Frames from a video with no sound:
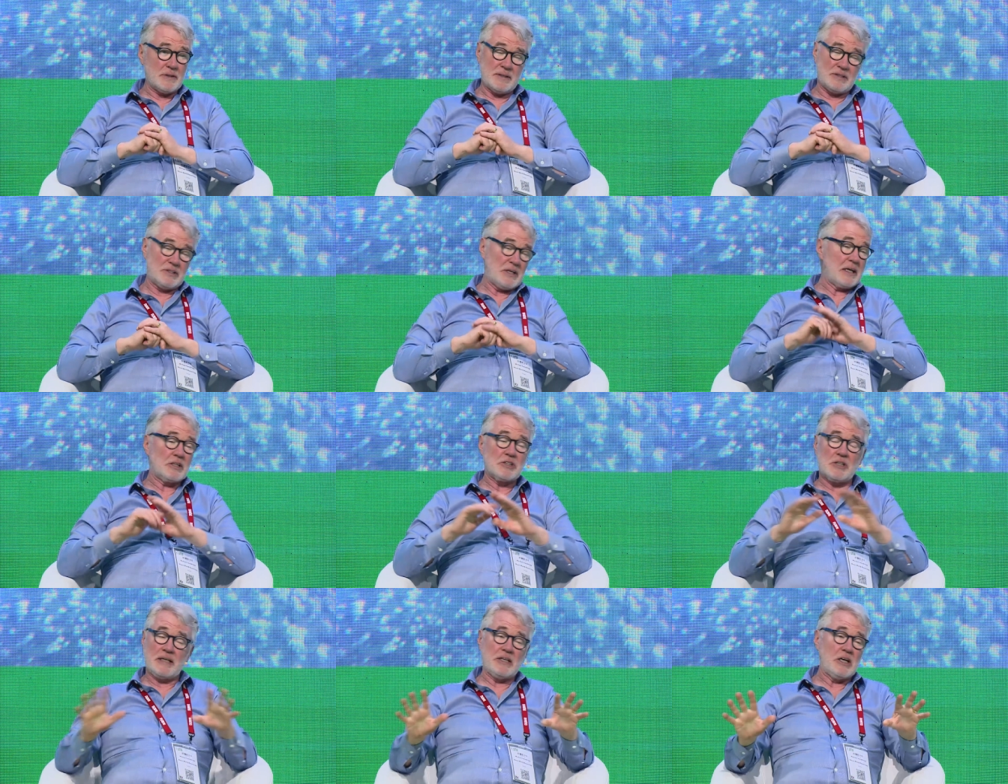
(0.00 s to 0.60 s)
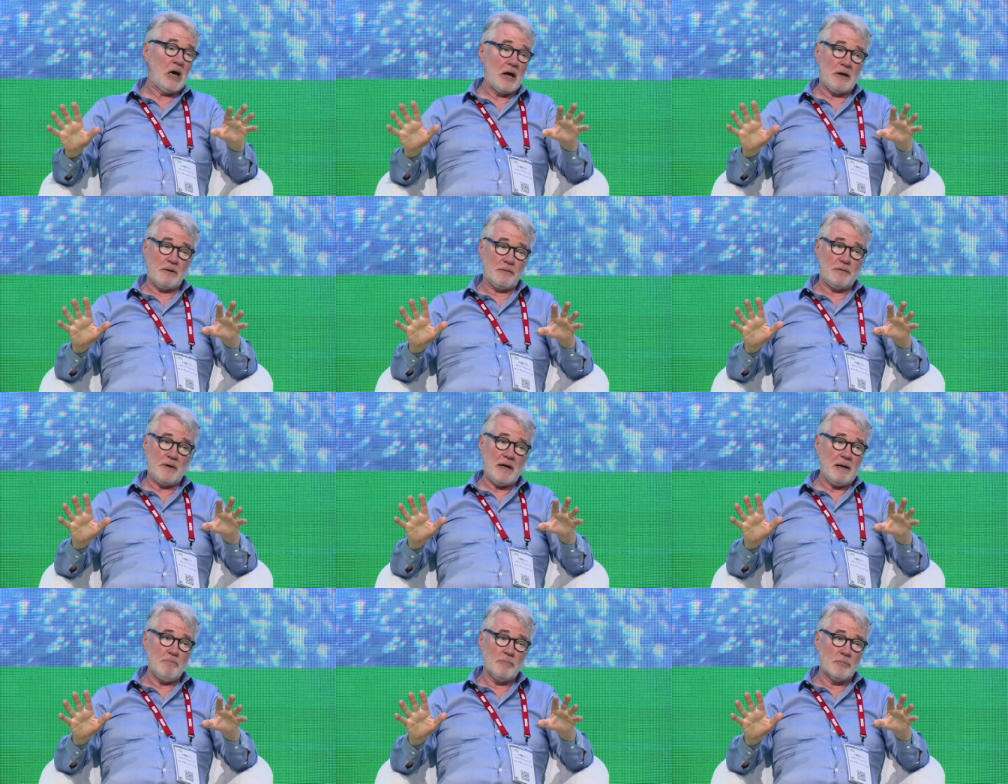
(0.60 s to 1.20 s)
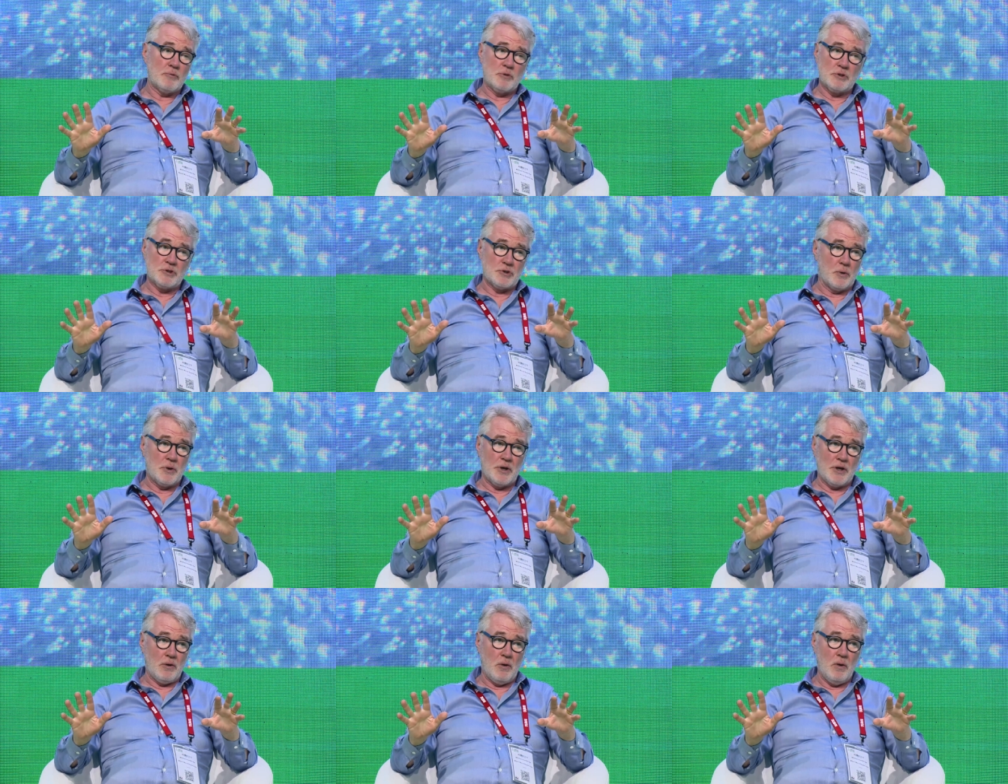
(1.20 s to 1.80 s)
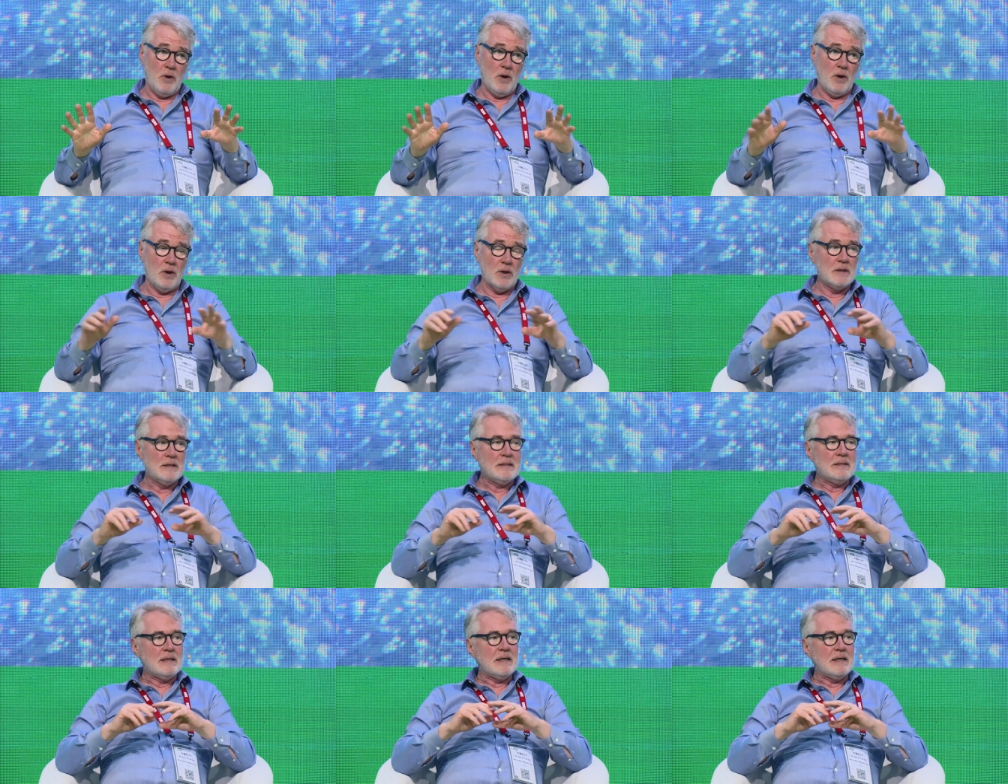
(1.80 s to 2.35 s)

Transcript: It's actually not a themed resort at all.